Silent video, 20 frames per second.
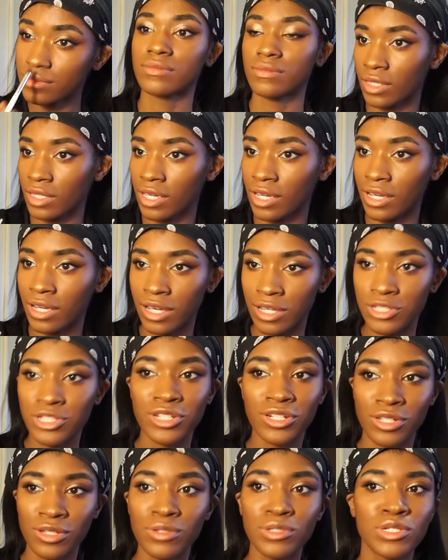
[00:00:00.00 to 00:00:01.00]
Yeah, I
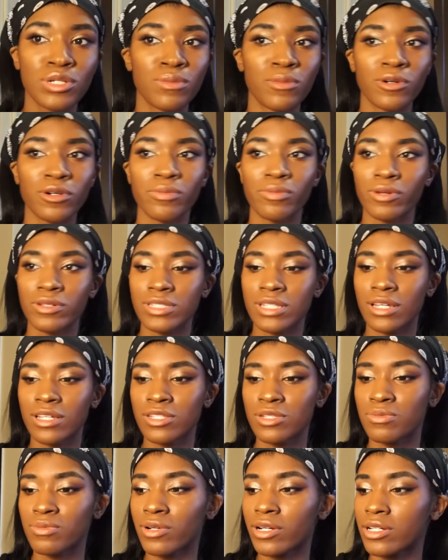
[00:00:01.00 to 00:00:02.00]
should have used a more
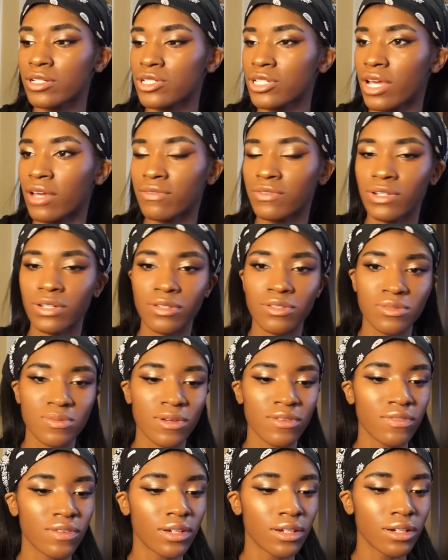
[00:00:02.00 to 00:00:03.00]
precise brush after I used my
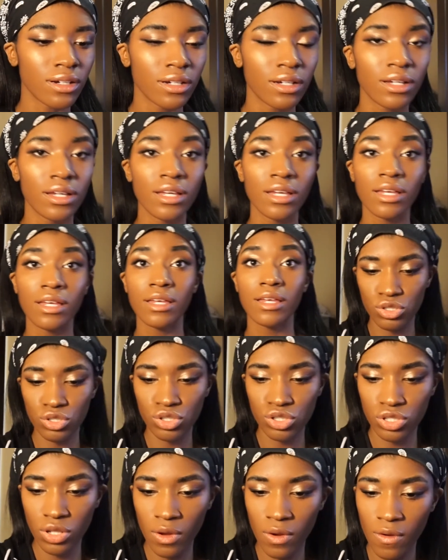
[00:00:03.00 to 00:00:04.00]
finger.
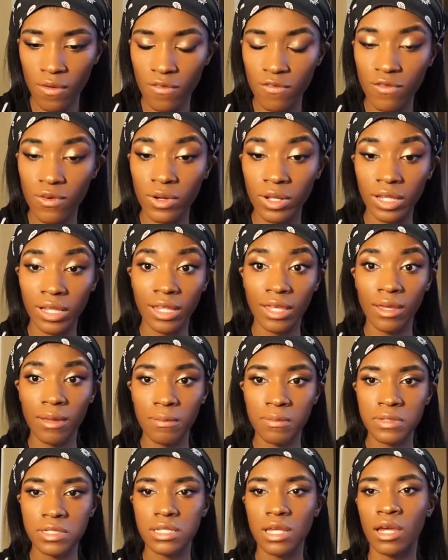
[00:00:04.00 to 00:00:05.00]
So for
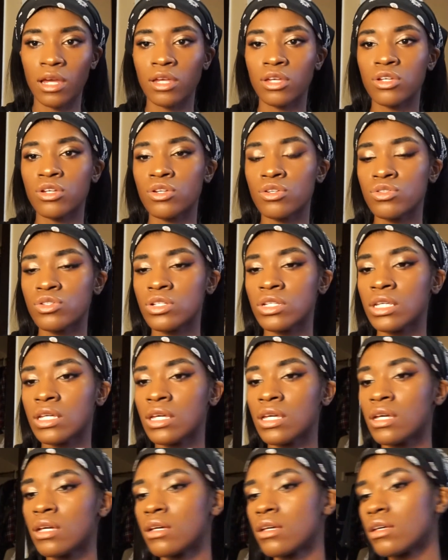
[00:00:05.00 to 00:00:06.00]
lips, I
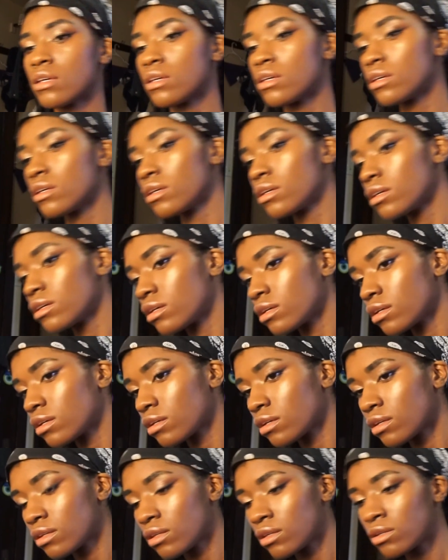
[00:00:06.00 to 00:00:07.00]
usually
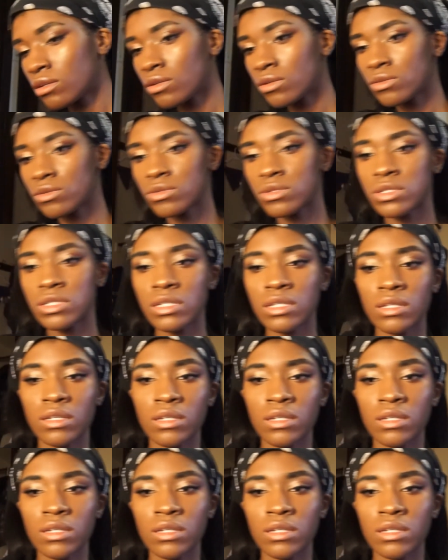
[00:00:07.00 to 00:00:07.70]
use